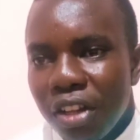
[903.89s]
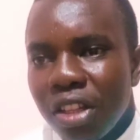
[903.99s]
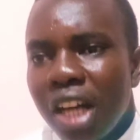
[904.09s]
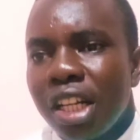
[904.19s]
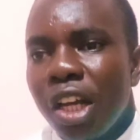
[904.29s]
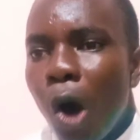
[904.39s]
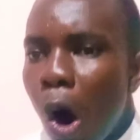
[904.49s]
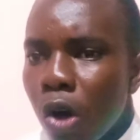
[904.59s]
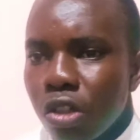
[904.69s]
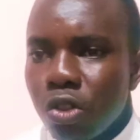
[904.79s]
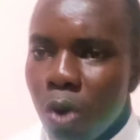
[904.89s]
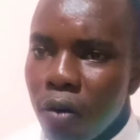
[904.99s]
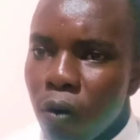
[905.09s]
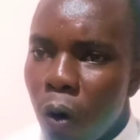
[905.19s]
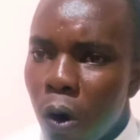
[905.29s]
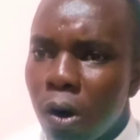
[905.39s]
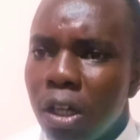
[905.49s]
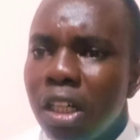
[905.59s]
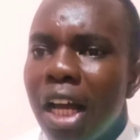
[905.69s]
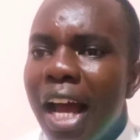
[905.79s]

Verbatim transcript: that he ought to have gone